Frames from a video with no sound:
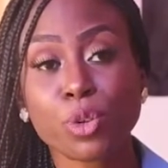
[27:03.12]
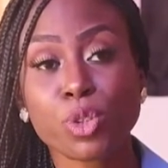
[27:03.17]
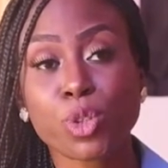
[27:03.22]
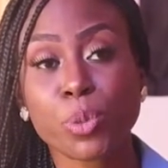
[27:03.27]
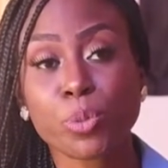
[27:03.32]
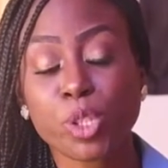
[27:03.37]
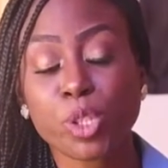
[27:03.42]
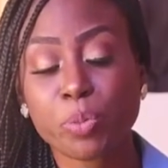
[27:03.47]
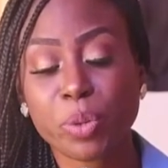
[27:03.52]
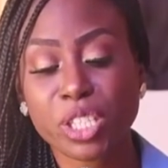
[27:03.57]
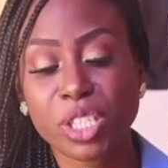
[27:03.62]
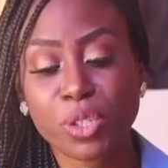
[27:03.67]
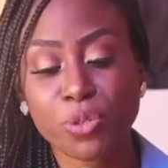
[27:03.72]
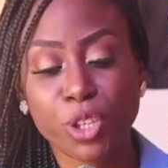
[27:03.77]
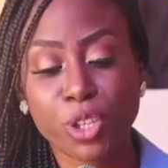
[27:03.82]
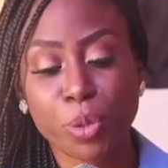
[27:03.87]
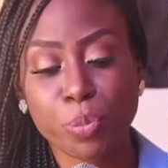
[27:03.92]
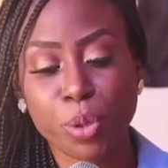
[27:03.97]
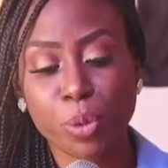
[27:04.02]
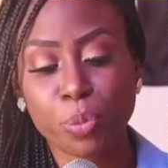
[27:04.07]
some
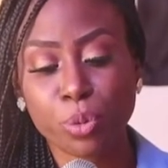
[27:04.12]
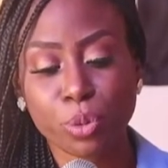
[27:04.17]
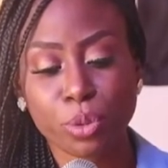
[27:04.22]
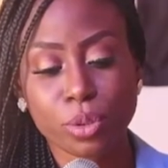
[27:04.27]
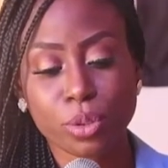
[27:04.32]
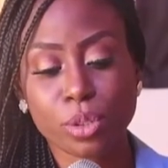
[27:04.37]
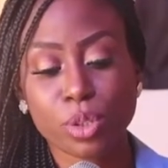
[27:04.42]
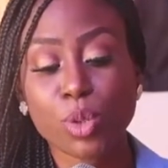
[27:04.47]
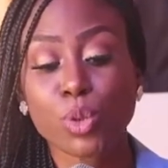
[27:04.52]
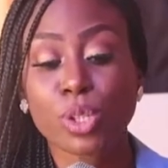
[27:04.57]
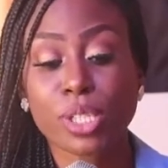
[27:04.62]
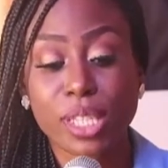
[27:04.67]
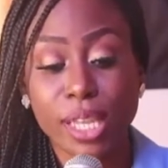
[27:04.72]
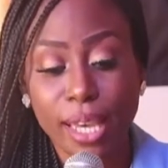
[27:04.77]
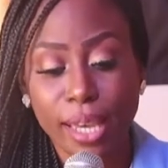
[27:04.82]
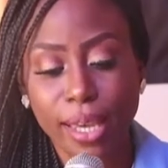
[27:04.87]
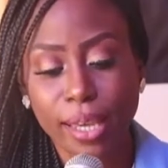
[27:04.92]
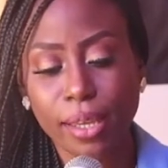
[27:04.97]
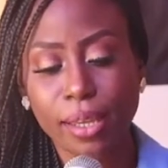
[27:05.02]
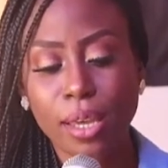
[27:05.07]
specific people
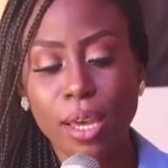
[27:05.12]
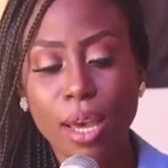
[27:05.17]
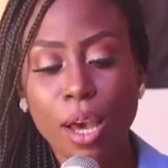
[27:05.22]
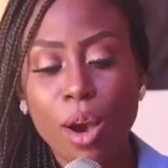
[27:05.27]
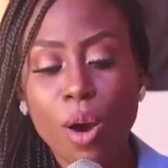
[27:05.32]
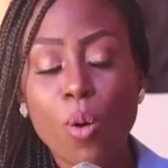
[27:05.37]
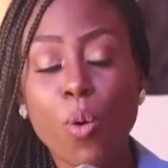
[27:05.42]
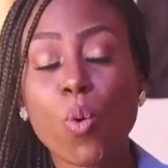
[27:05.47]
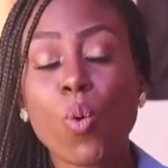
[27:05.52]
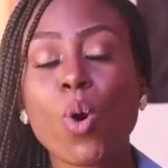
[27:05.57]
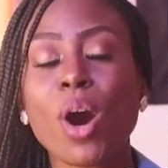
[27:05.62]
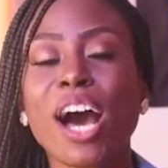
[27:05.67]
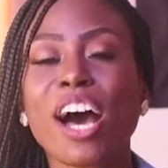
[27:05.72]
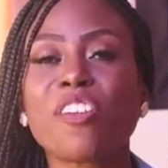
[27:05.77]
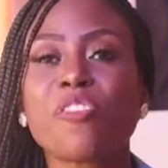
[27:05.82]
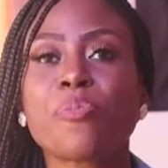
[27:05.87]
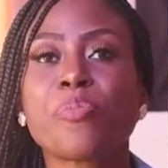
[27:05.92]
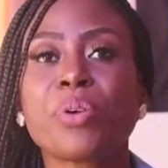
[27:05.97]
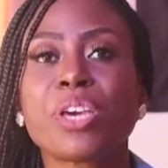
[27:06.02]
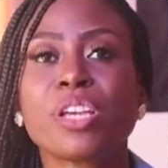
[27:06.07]
today who
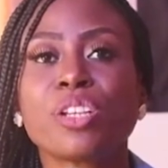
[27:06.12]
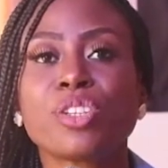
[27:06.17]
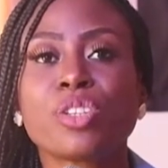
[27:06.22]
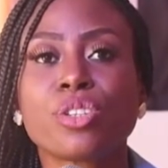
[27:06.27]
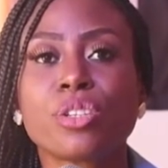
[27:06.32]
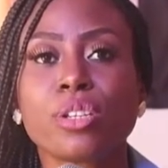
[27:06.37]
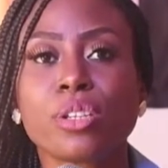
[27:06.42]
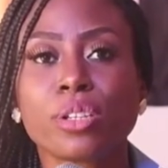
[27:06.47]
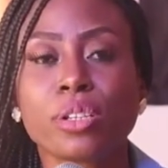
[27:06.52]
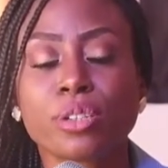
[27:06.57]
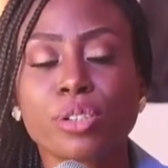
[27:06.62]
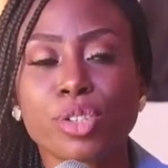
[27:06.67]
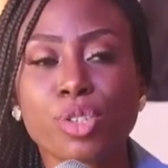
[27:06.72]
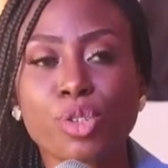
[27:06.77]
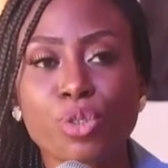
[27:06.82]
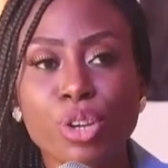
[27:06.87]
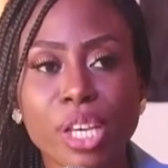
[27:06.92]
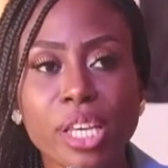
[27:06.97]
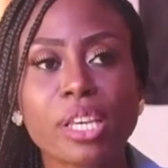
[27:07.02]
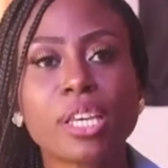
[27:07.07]
have been
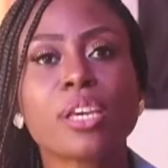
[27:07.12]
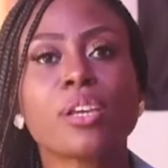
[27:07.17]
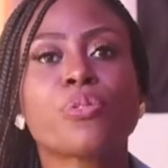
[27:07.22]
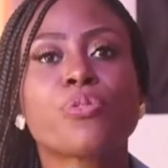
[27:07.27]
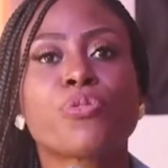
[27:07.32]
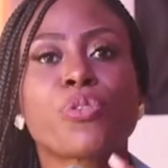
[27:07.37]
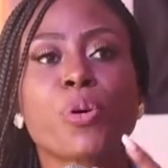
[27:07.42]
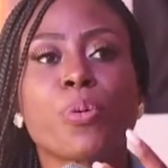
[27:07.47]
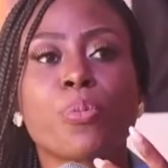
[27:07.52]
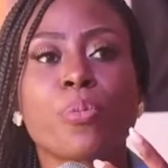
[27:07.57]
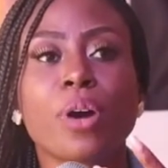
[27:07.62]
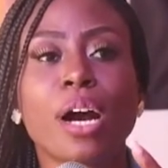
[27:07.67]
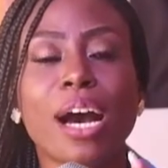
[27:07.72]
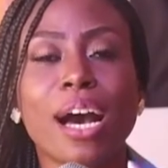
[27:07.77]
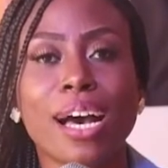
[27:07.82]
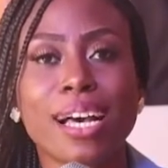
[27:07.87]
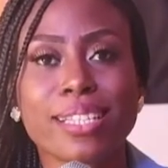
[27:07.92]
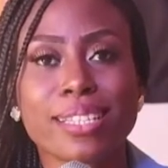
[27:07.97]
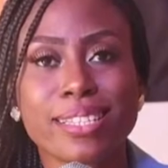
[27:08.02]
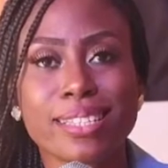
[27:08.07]
drinking from
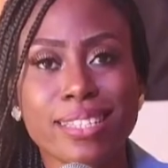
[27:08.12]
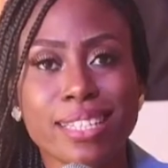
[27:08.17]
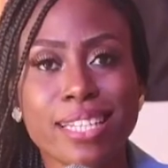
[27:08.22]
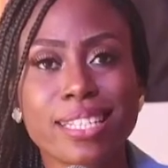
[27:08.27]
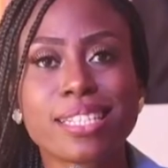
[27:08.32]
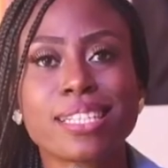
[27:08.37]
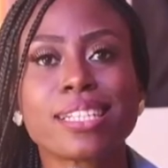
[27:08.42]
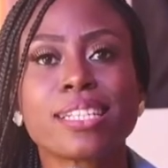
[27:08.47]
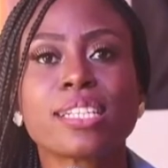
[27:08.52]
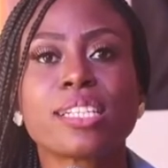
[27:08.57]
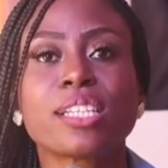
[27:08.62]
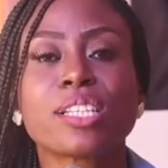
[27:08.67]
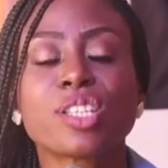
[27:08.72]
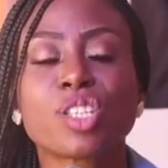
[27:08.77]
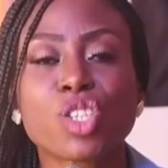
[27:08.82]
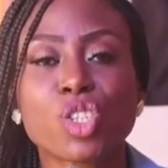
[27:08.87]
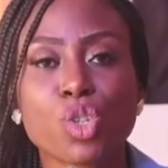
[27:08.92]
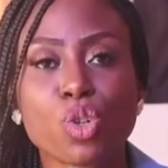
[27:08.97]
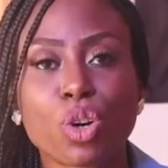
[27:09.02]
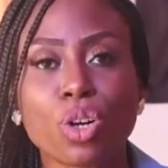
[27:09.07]
a certain
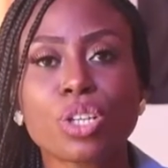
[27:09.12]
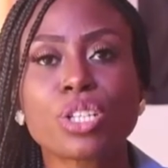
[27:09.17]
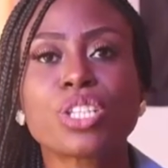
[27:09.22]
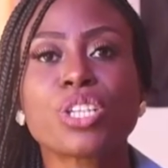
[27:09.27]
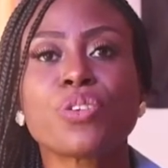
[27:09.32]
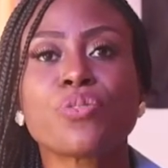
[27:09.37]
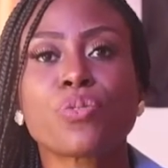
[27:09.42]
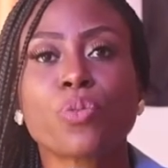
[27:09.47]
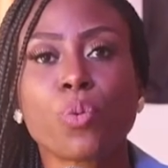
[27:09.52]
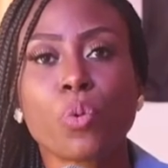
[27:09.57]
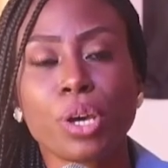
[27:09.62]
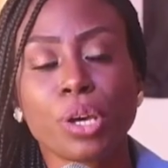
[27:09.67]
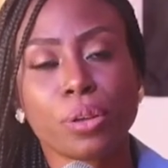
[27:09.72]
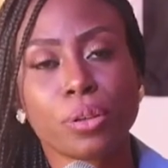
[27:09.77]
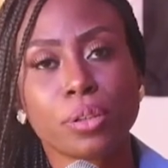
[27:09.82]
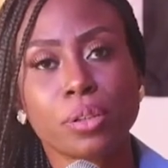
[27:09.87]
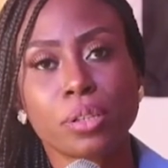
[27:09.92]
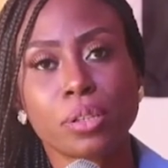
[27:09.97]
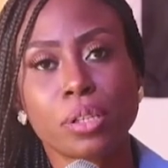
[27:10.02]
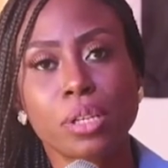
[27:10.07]
destructive
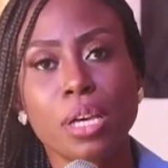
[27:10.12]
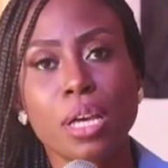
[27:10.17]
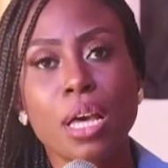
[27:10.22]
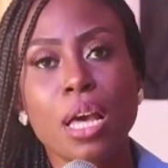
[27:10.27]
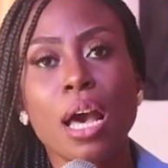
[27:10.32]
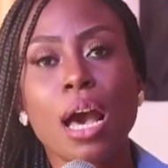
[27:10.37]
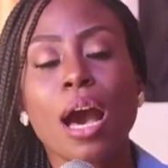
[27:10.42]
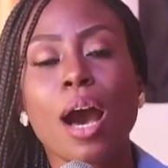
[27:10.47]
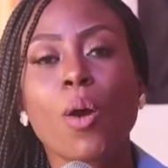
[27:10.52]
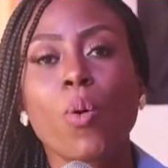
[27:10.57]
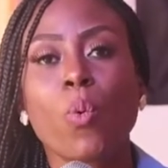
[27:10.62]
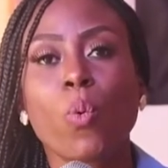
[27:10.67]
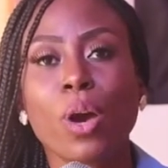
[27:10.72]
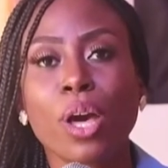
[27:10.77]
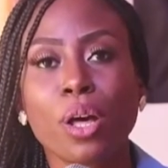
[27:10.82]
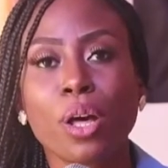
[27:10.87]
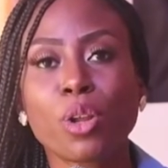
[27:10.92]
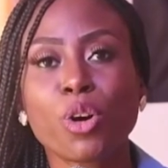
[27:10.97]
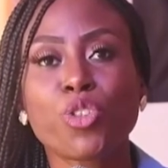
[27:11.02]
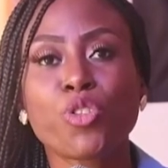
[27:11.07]
well, a
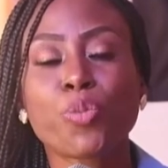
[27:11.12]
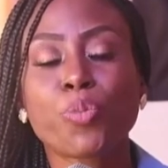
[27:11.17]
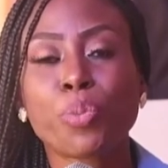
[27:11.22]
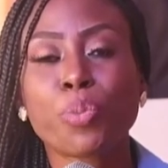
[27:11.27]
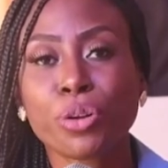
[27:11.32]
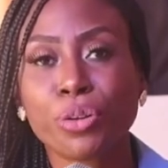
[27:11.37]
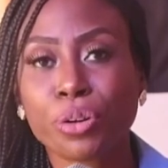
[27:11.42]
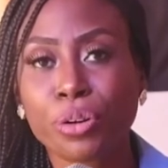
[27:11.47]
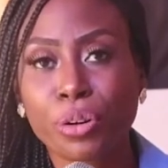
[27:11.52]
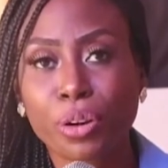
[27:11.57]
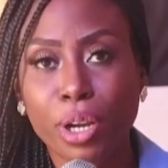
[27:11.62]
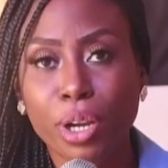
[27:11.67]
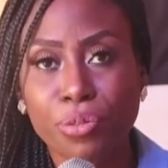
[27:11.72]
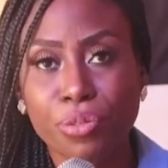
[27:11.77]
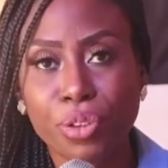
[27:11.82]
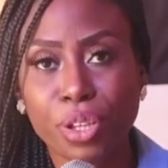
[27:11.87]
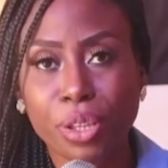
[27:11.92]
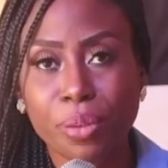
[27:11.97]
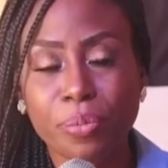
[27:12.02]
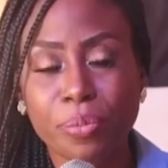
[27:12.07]
well of
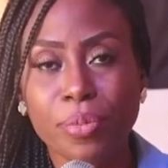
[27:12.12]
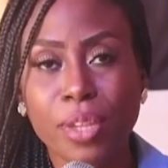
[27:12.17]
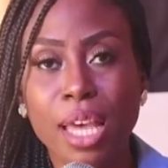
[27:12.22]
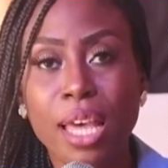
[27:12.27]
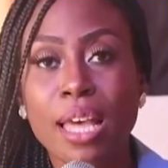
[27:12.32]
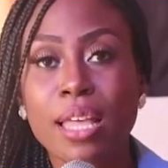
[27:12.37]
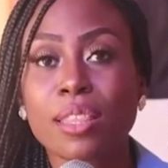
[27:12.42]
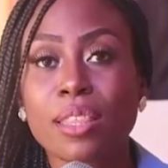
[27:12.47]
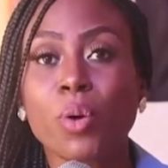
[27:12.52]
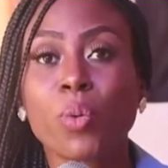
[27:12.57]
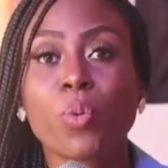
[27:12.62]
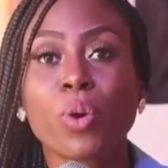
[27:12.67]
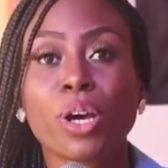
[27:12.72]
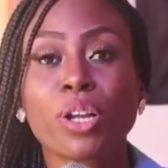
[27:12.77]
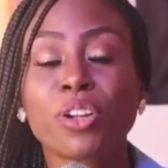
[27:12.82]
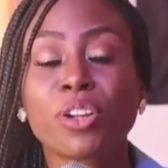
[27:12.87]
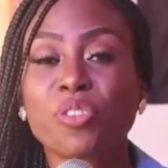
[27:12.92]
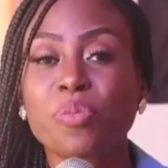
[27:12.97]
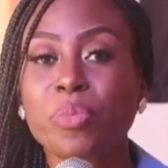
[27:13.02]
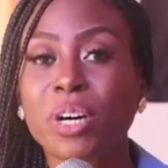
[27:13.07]
pornography, the
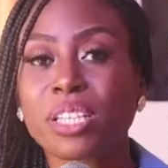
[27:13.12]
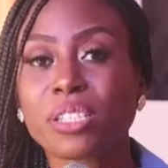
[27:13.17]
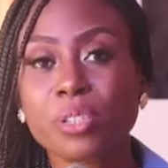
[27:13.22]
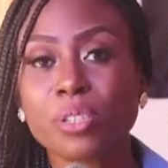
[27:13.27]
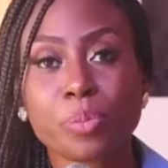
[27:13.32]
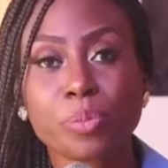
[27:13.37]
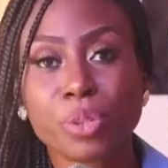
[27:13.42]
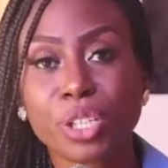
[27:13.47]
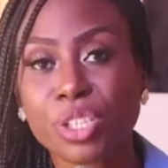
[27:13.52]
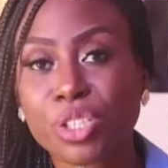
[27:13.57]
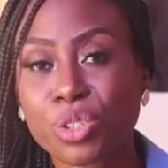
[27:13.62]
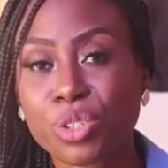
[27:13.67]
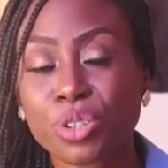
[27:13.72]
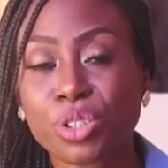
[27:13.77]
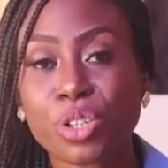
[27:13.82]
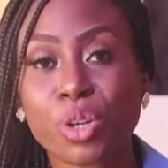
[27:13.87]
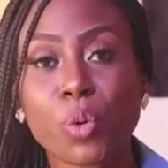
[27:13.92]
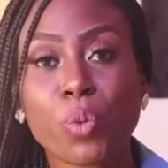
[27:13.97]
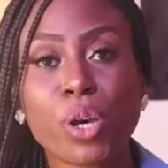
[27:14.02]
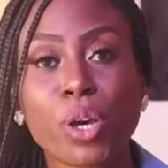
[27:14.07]
well of masturbation,
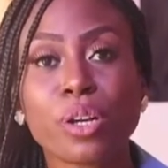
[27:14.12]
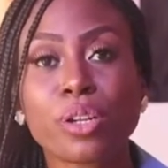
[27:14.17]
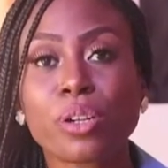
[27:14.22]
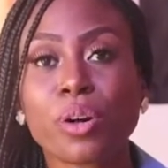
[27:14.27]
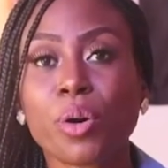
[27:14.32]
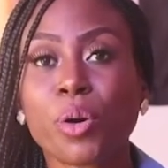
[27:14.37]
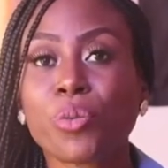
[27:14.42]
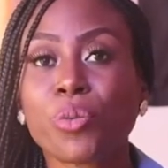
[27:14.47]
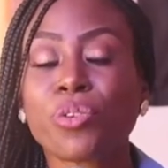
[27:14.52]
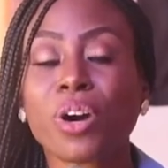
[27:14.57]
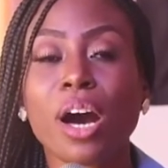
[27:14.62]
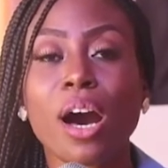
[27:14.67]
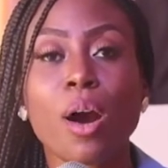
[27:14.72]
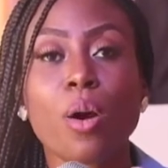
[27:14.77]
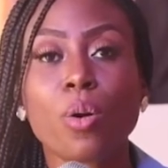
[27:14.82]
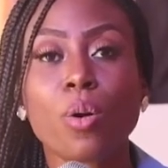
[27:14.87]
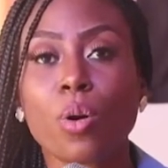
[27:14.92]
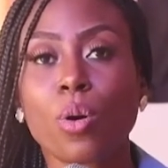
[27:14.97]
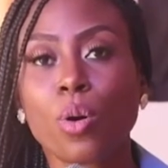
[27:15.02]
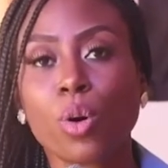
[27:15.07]
the well of
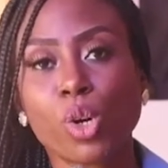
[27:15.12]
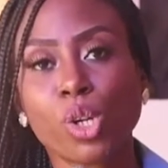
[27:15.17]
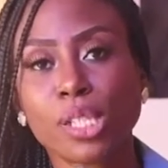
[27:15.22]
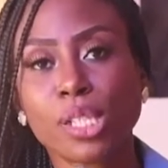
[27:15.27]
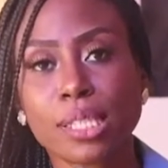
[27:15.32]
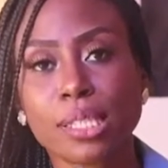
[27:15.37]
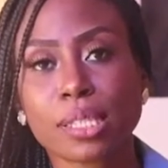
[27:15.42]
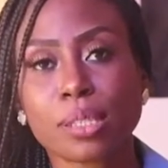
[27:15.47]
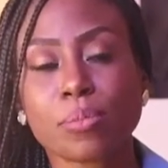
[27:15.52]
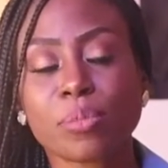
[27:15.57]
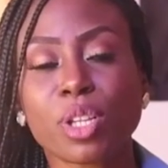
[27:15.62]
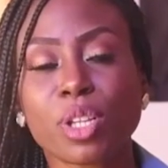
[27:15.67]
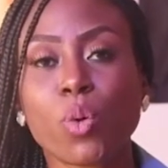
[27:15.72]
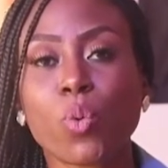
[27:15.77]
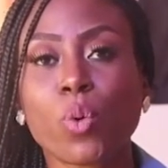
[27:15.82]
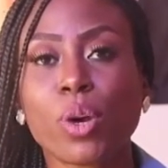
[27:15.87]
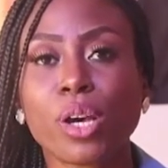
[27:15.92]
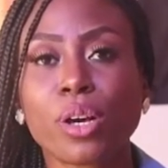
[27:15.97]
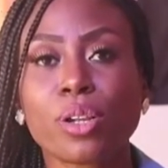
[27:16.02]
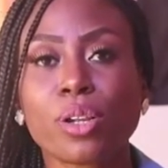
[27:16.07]
alcoholism, the
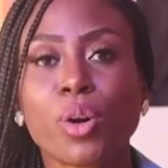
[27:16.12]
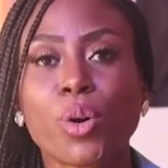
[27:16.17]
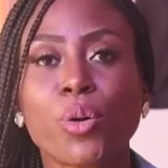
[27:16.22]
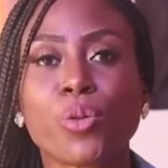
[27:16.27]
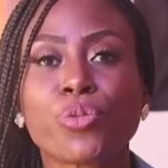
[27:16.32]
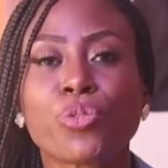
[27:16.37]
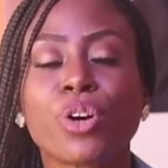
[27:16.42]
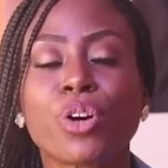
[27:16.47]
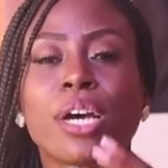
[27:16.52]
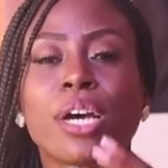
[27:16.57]
well of